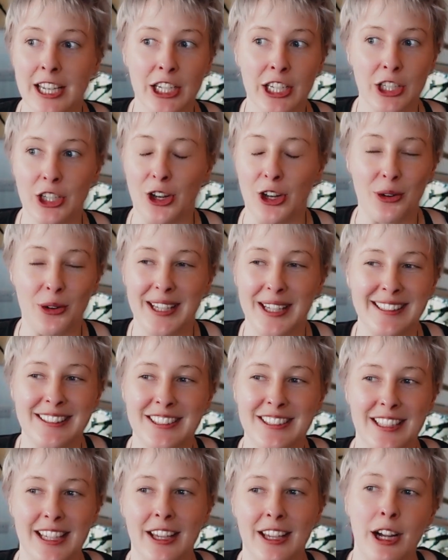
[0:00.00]
You know,
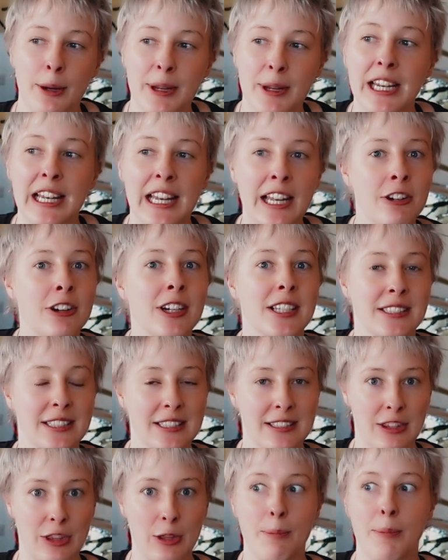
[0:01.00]
lyrics
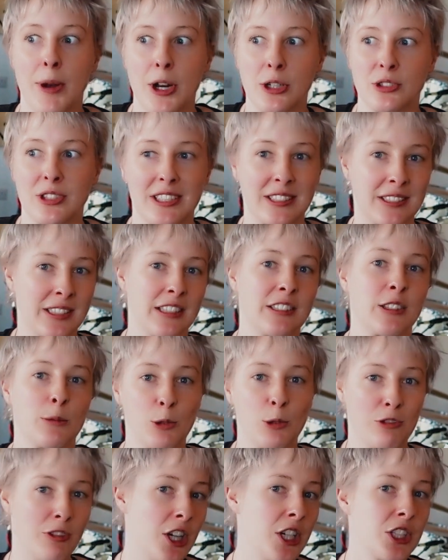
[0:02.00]
is the most
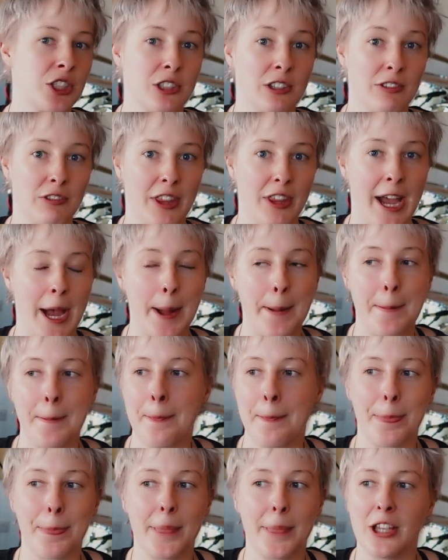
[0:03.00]
accessible version of that.
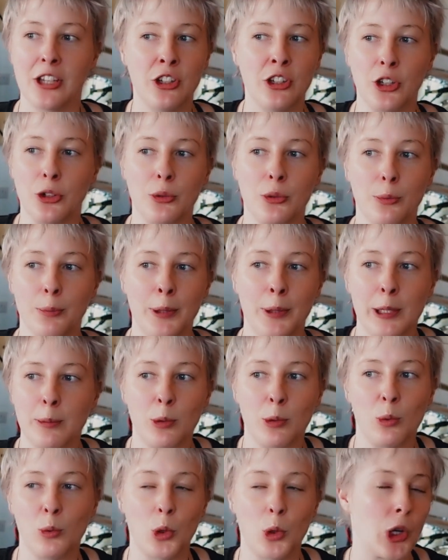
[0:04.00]
You know,
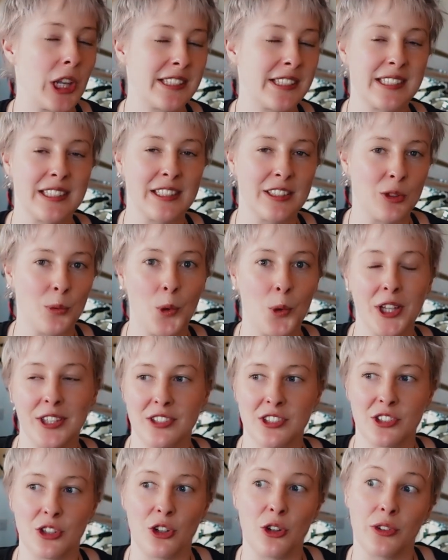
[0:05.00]
people will listen to one
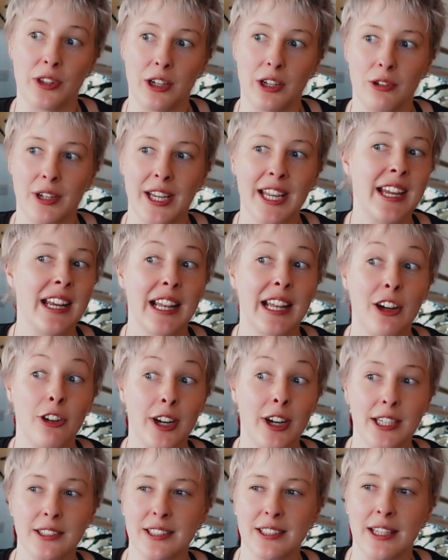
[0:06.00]
song, they'll hear
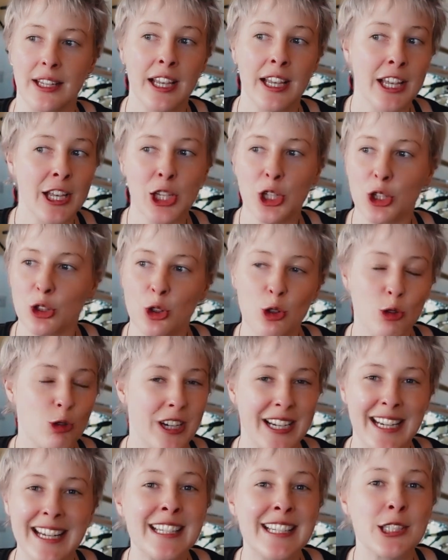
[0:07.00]
lyrics, and you can
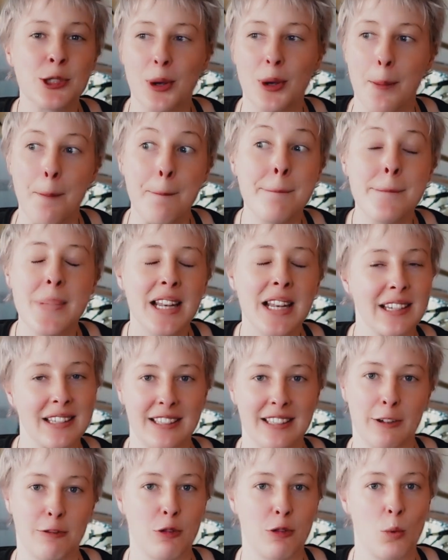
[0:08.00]
read into it a
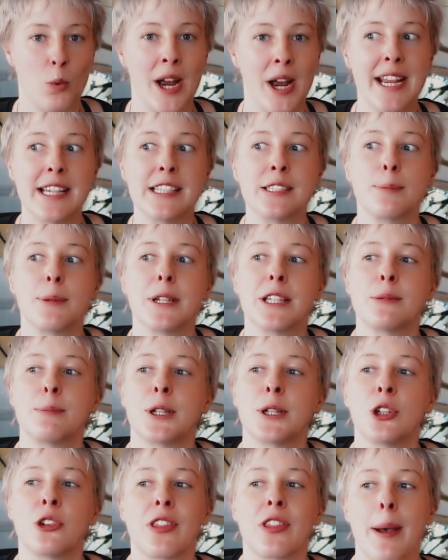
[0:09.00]
million different ways, but it's
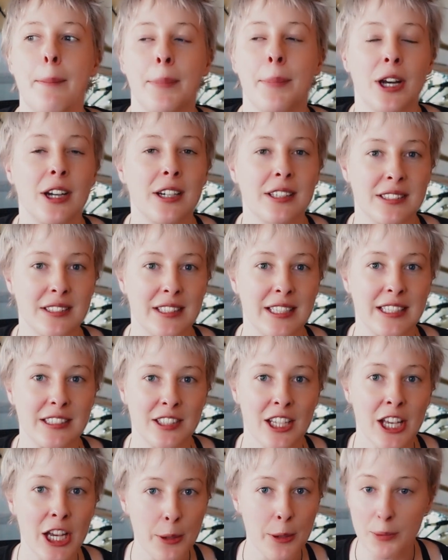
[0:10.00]
because that person
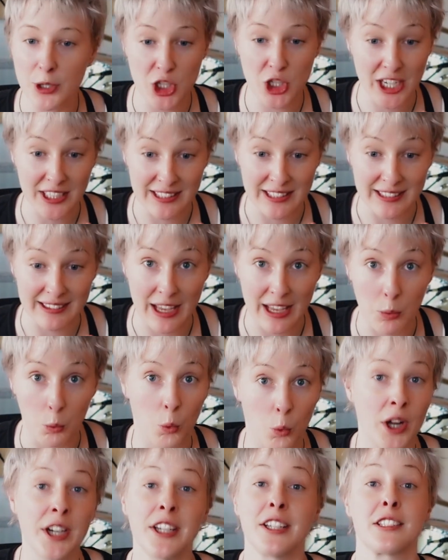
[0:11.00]
is projecting their
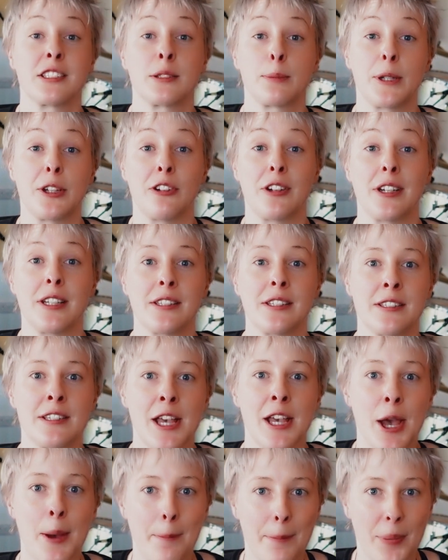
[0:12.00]
one experience.
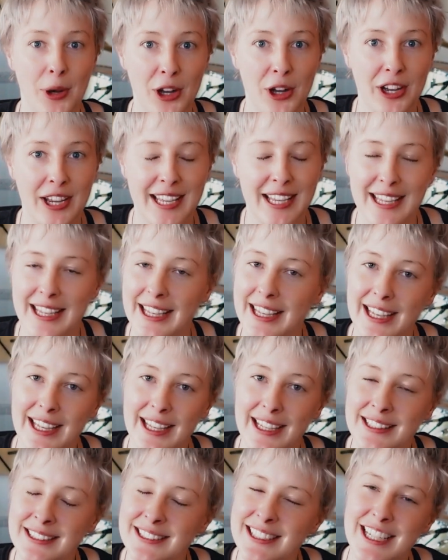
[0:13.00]
But
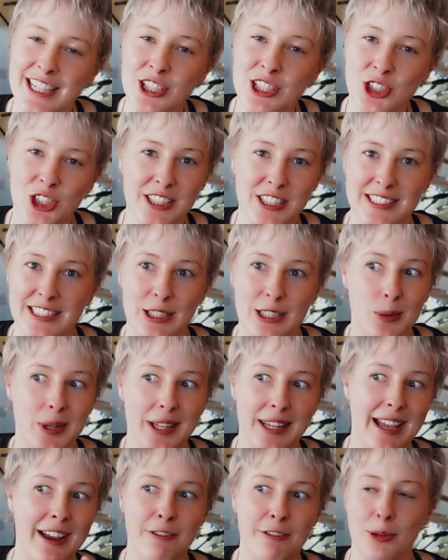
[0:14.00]
isn't it interesting the way
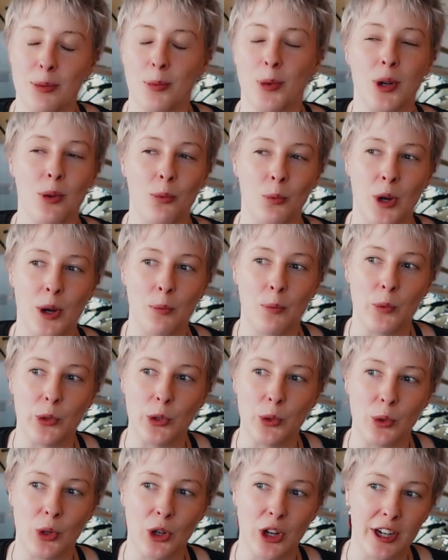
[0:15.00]
that everyone
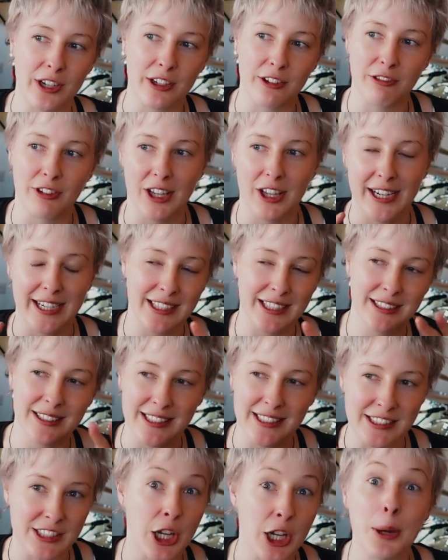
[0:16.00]
will kind of like
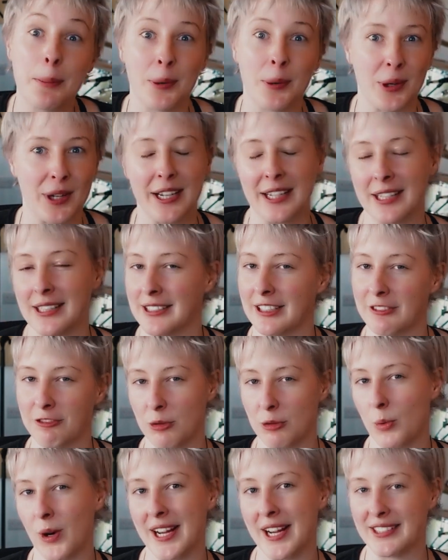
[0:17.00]
interpret it in
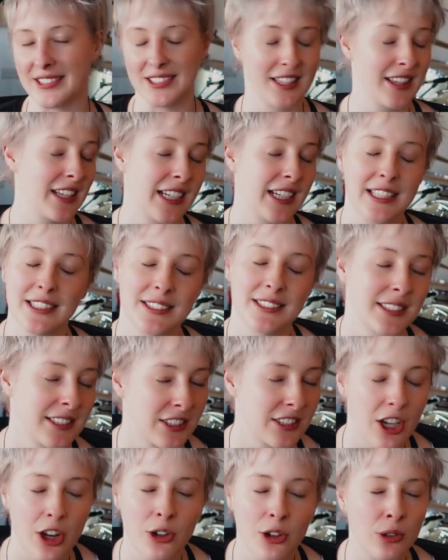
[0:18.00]
different ways? I think it's
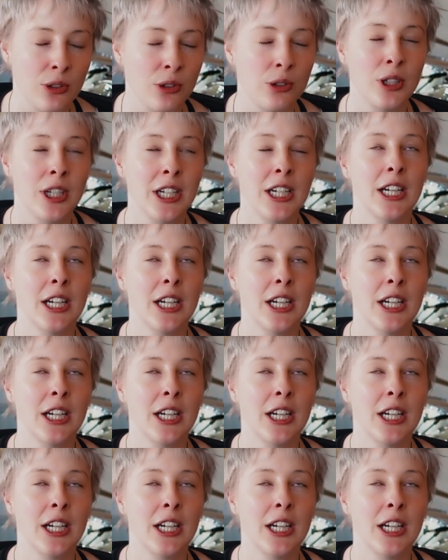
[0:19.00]
so...